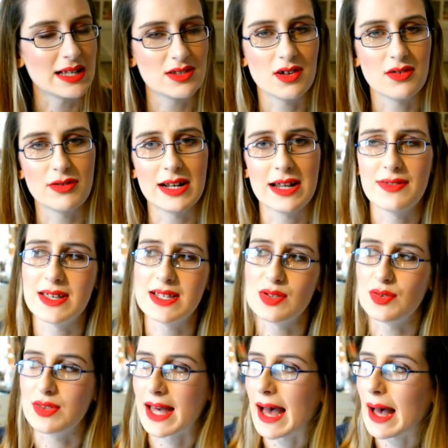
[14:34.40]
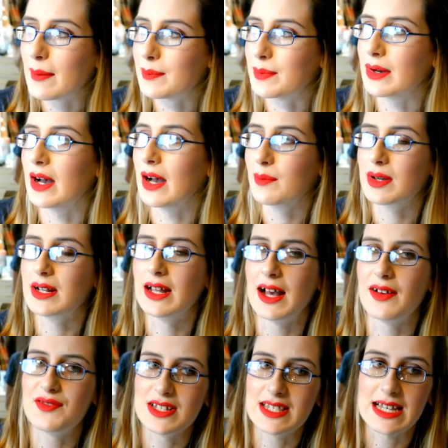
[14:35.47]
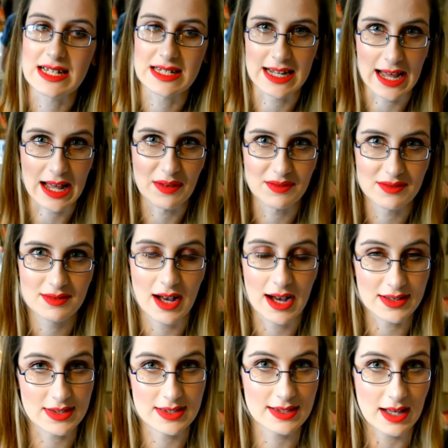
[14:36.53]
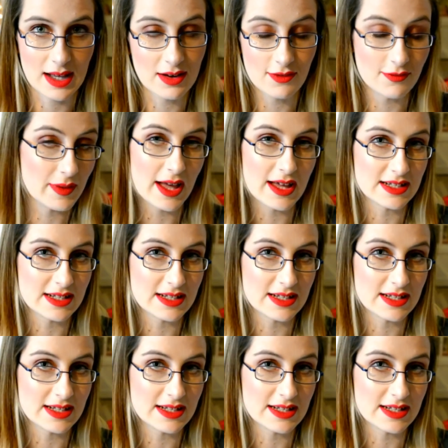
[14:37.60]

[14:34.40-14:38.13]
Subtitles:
not really a this or that, but I'm gonna have to say down. I love my hair